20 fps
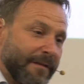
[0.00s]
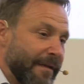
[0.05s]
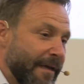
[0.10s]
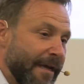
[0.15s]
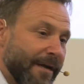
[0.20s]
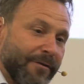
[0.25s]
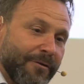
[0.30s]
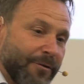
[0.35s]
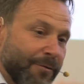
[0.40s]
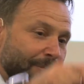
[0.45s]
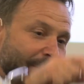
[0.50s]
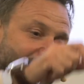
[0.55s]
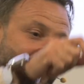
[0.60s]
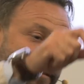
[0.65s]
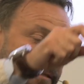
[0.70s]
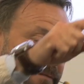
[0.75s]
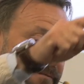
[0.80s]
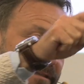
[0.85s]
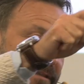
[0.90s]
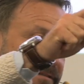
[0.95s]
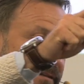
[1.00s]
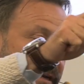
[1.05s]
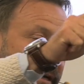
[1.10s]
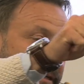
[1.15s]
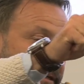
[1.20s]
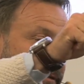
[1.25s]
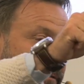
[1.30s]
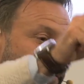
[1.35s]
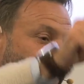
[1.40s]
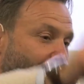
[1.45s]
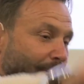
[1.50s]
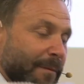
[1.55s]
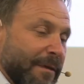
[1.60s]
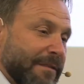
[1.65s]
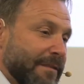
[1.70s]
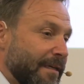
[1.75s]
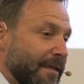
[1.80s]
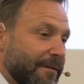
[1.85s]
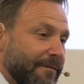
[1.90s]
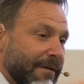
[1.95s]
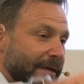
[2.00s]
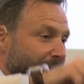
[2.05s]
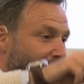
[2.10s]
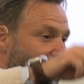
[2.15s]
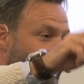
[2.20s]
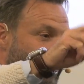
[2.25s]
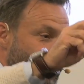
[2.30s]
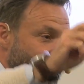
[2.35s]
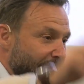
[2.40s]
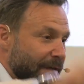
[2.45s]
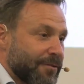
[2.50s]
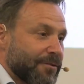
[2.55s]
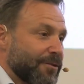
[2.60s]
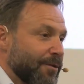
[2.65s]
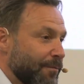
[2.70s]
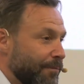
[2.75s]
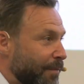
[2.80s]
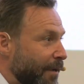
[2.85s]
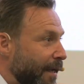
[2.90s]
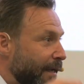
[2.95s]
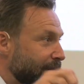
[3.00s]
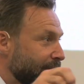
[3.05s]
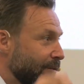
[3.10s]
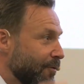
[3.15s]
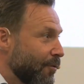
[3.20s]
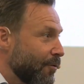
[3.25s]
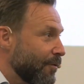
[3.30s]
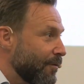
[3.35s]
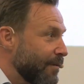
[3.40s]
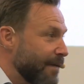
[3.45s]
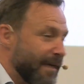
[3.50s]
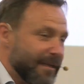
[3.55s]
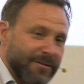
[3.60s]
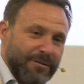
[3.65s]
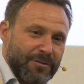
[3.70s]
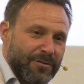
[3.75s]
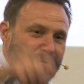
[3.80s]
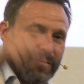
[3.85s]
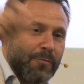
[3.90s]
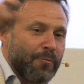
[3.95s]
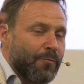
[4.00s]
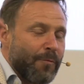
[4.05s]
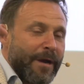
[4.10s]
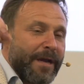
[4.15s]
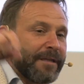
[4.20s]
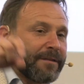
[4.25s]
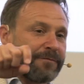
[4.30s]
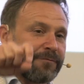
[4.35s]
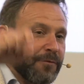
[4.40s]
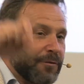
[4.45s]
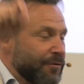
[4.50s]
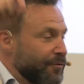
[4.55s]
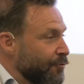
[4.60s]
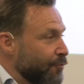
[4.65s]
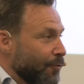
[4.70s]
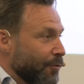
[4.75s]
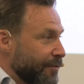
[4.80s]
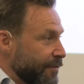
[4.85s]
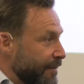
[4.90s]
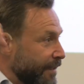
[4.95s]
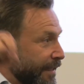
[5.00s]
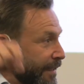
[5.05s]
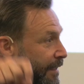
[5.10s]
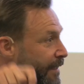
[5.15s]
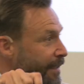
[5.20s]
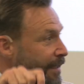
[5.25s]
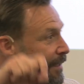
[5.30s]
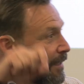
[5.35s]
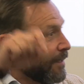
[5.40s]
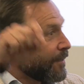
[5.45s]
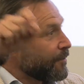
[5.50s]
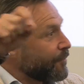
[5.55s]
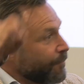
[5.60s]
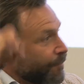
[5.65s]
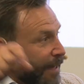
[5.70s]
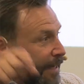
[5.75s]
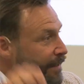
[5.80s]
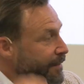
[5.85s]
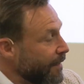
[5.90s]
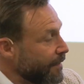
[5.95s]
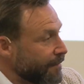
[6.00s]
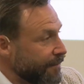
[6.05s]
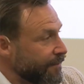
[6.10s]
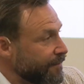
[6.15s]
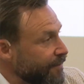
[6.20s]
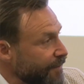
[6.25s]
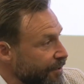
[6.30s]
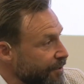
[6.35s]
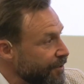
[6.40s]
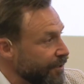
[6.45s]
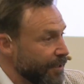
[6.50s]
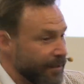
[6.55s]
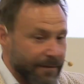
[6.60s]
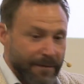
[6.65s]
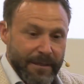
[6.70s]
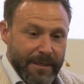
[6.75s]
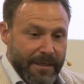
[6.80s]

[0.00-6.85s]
there you must have decided for material, production place, and all of that. You don't wait for the sourcing to make that decision